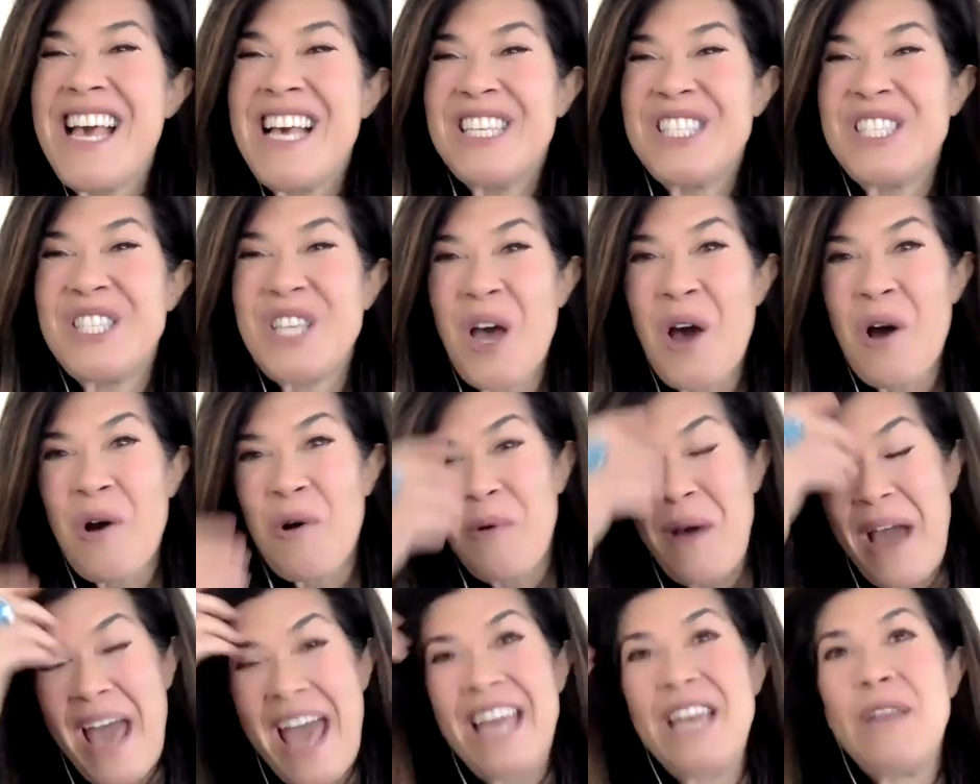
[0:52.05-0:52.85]

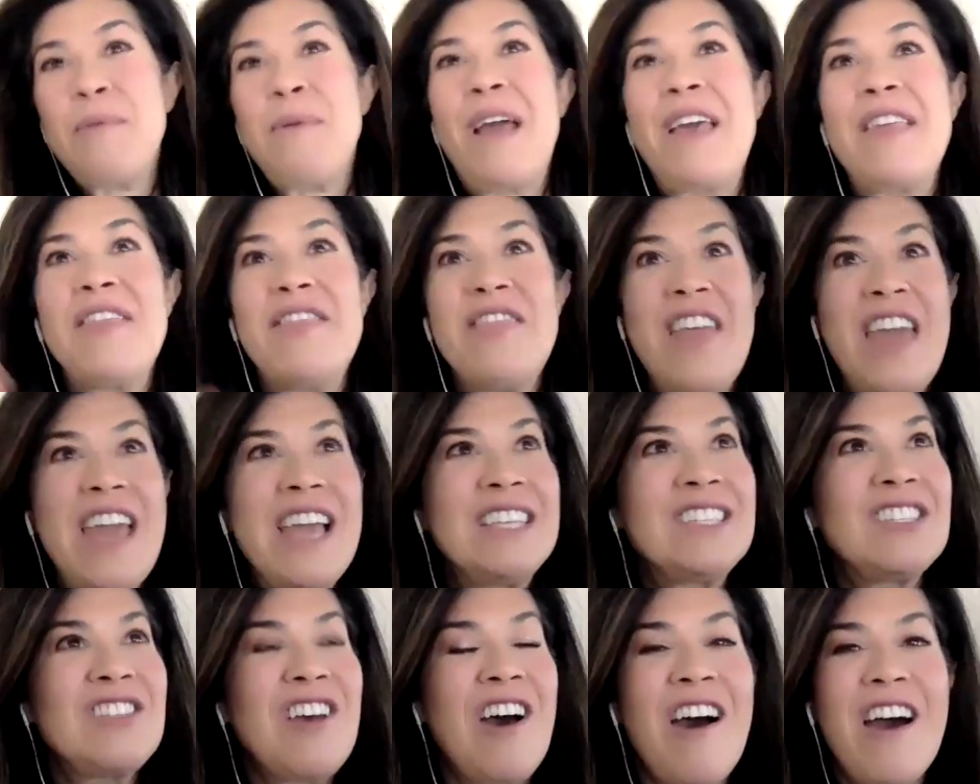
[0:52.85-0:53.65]
So anyway,
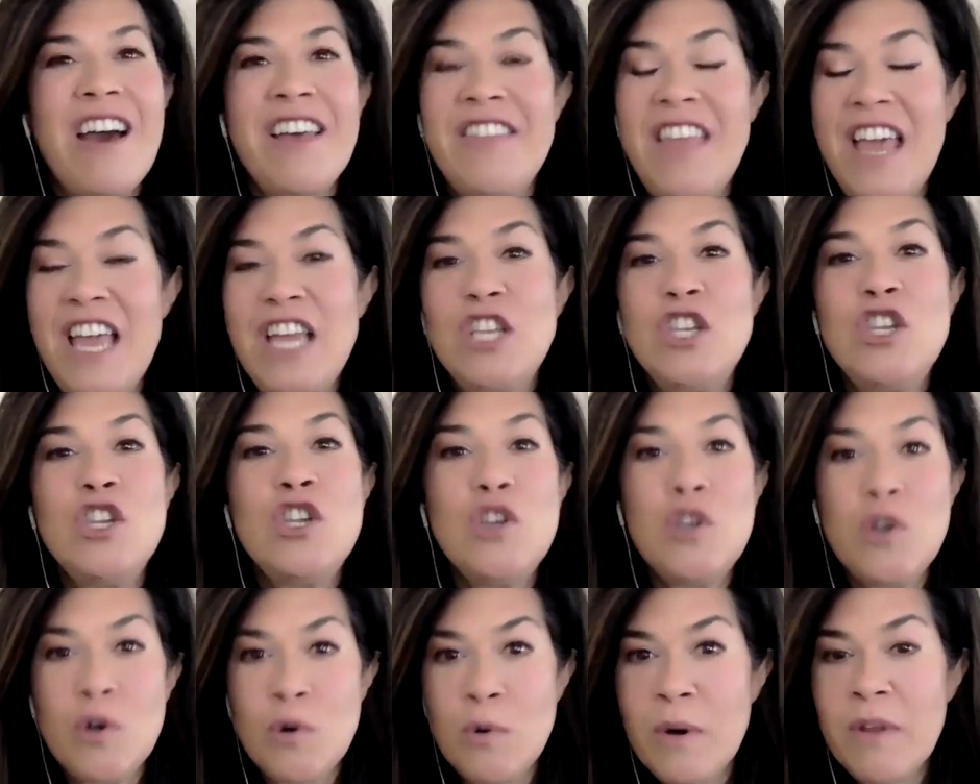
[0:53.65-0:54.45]
they saw it. They
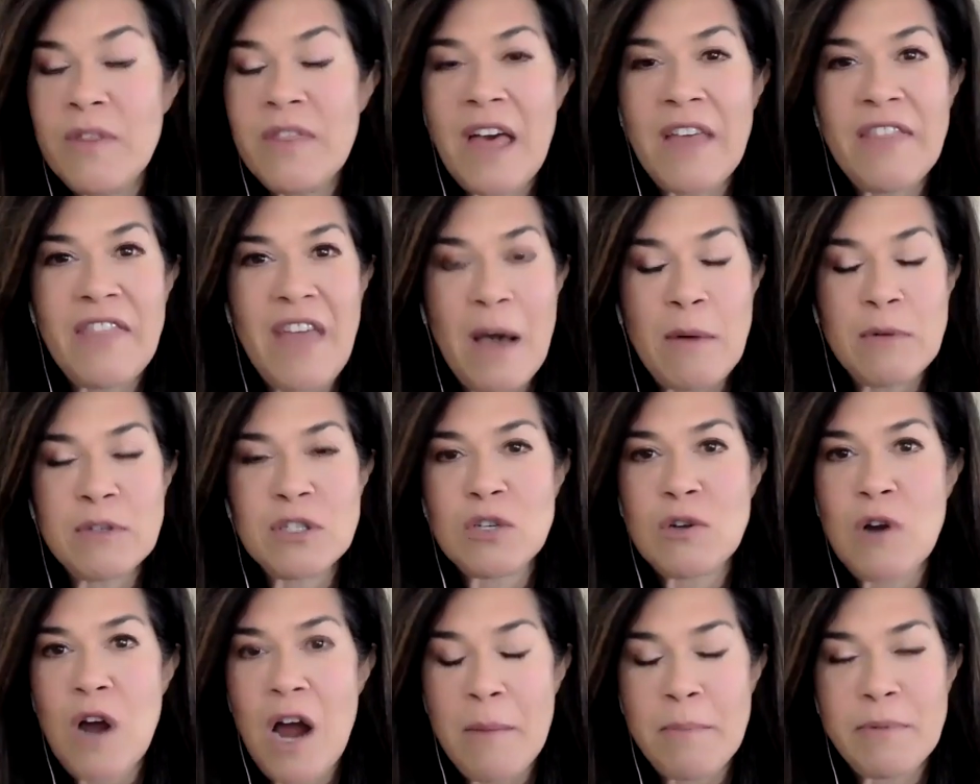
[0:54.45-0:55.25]
knew that that was
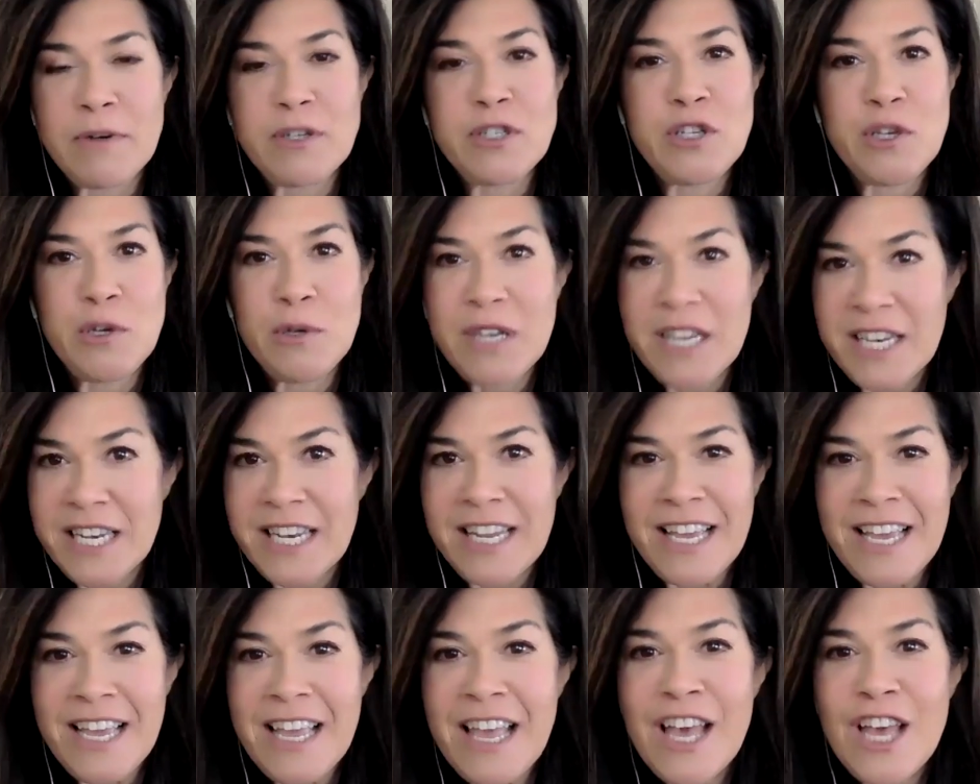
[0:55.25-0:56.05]
their
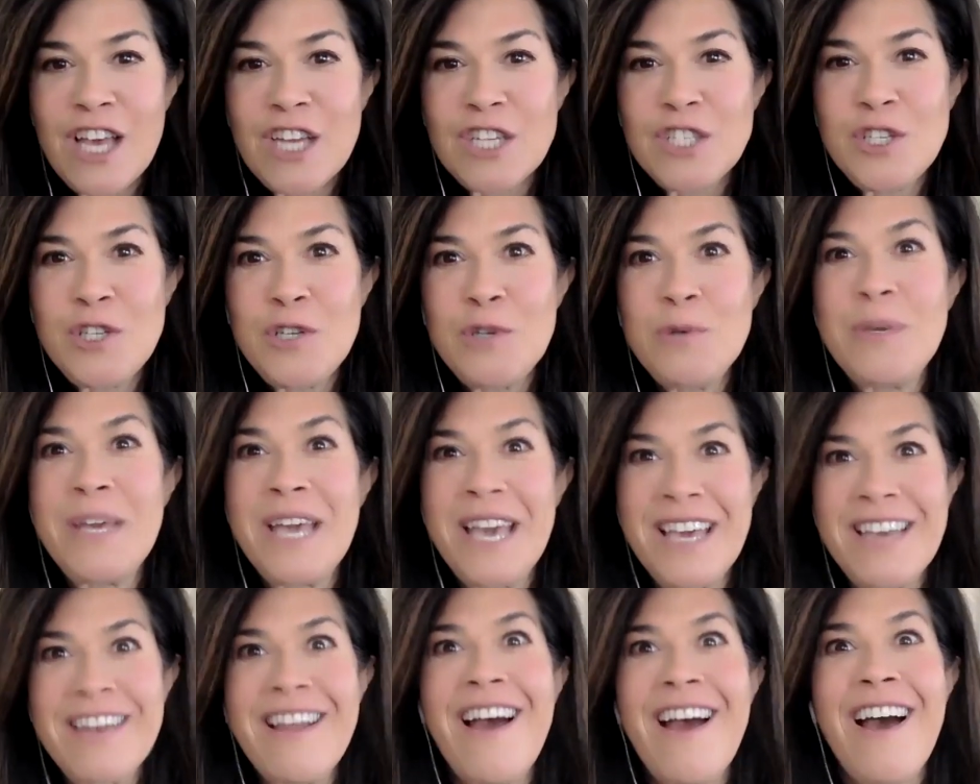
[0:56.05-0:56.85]
opportunity to
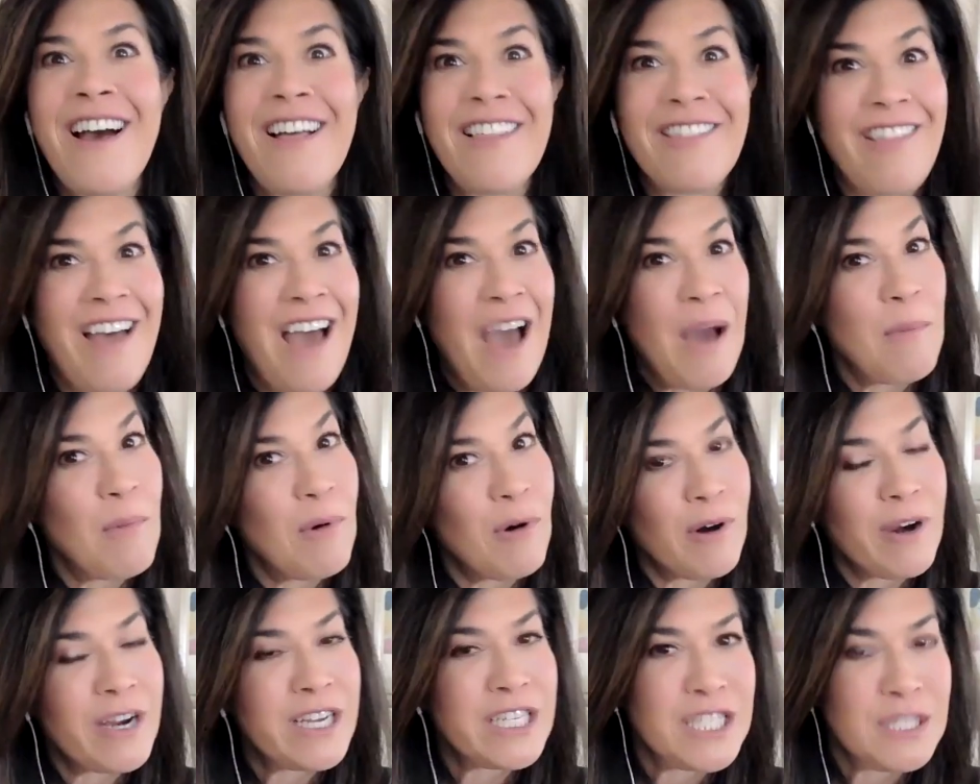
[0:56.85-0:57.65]
get a lot
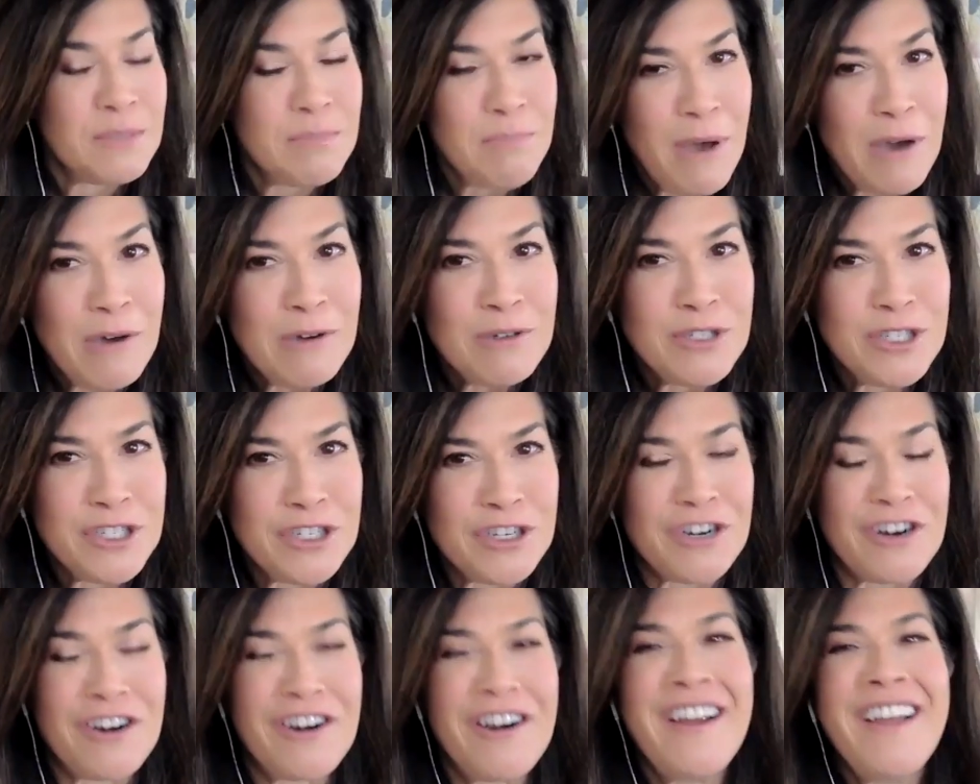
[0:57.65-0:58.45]
more
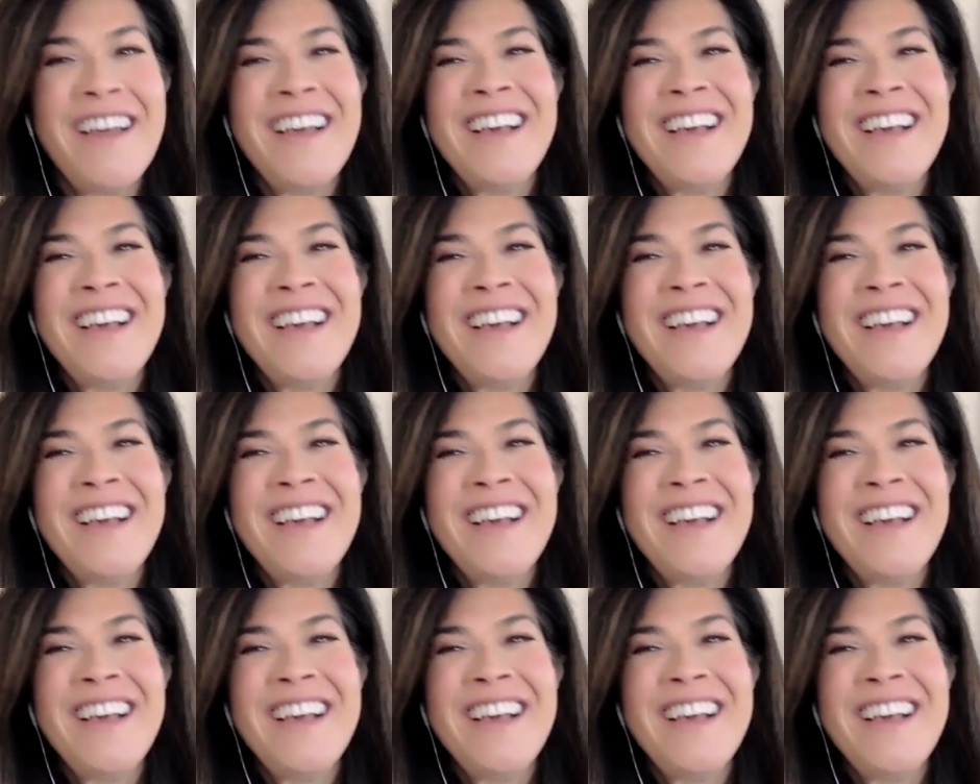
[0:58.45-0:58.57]
exposure.